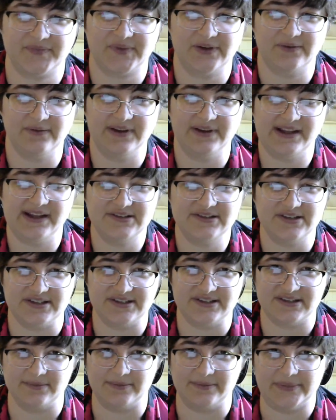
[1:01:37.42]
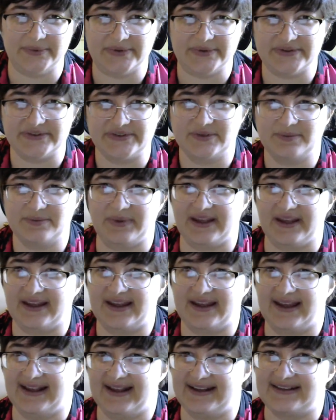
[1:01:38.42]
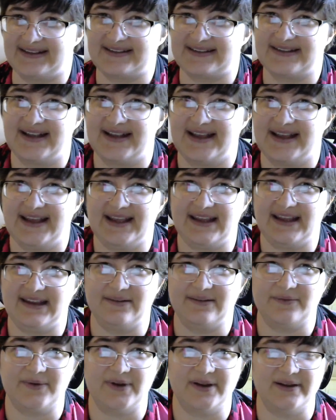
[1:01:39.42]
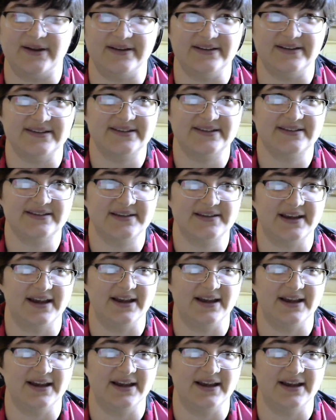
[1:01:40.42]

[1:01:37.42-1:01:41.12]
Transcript: religious symbols, because it was